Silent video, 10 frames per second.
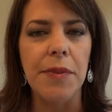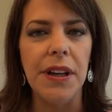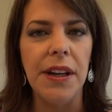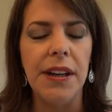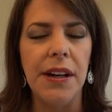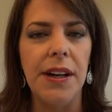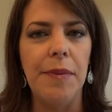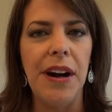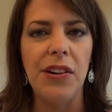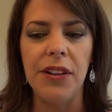but
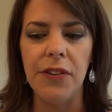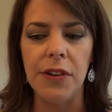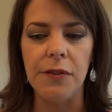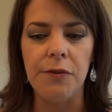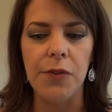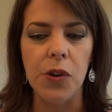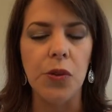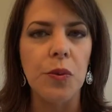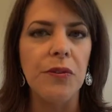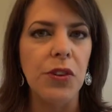I'll give a fuller
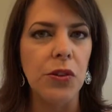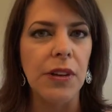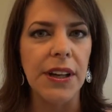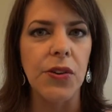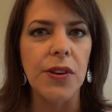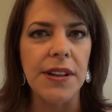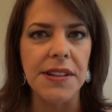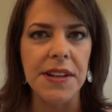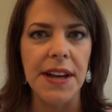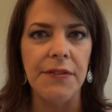review later
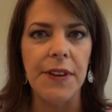as I've